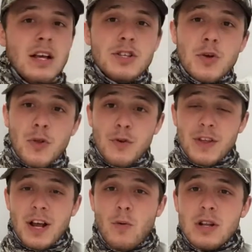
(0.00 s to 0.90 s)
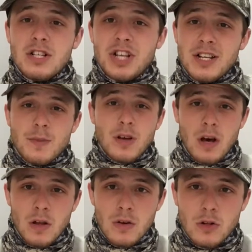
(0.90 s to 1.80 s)
So third thing, I wanted to change up the
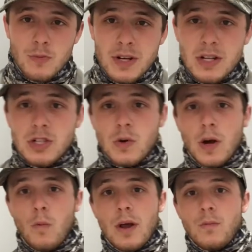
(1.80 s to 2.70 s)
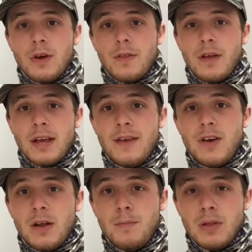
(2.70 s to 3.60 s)
color a little bit. So I went with, I gave
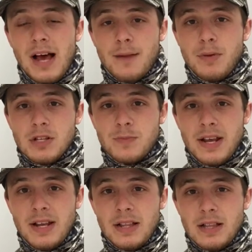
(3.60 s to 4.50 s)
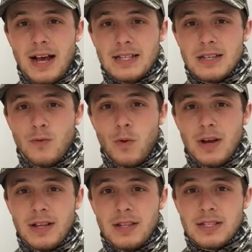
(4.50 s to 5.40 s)
out a black buzzbait in the last
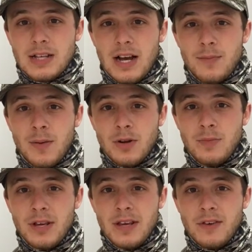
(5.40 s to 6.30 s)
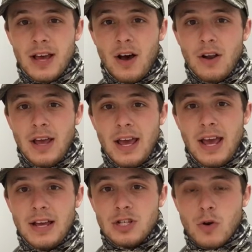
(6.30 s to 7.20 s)
giveaway. This time I'm gonna be giving out
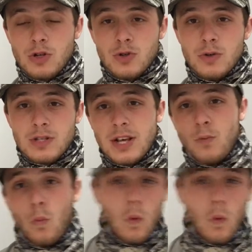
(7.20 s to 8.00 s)
a chartreuse and